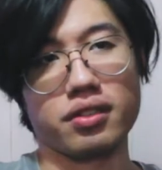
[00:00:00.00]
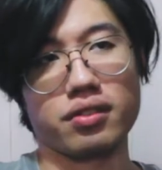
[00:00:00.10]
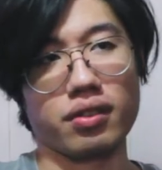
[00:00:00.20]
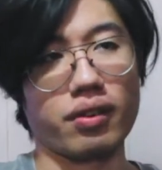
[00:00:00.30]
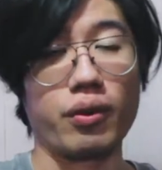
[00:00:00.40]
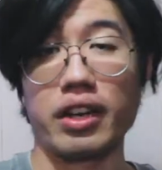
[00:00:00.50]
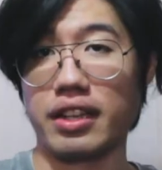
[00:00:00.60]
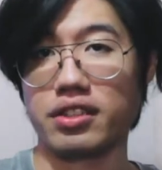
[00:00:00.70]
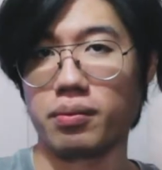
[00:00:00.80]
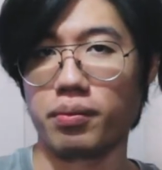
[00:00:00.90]
so I want to
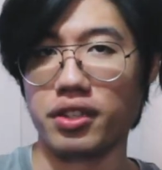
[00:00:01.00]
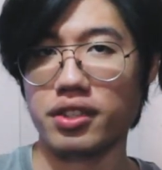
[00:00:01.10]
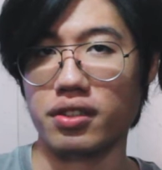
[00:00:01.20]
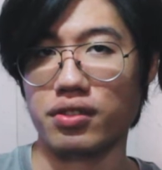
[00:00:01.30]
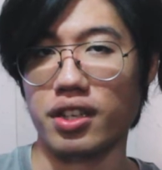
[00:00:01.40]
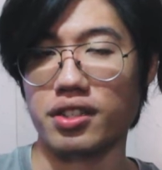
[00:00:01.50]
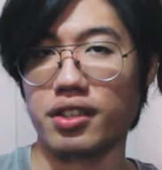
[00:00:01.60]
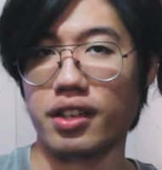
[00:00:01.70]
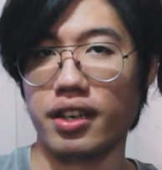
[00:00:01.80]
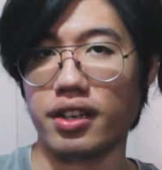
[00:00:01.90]
add some personal touch in
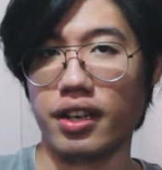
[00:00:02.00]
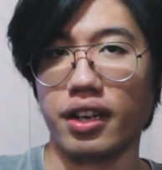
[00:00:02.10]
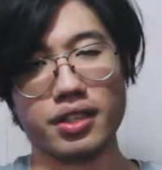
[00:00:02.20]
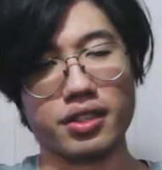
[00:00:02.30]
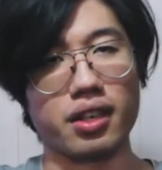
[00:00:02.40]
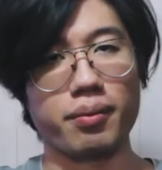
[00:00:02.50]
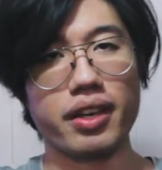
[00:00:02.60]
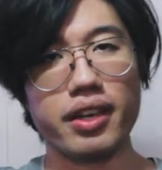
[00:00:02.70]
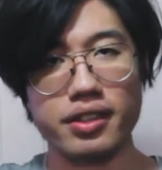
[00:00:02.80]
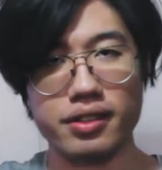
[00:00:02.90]
there, and it's gonna
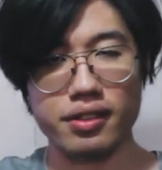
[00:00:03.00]
be it.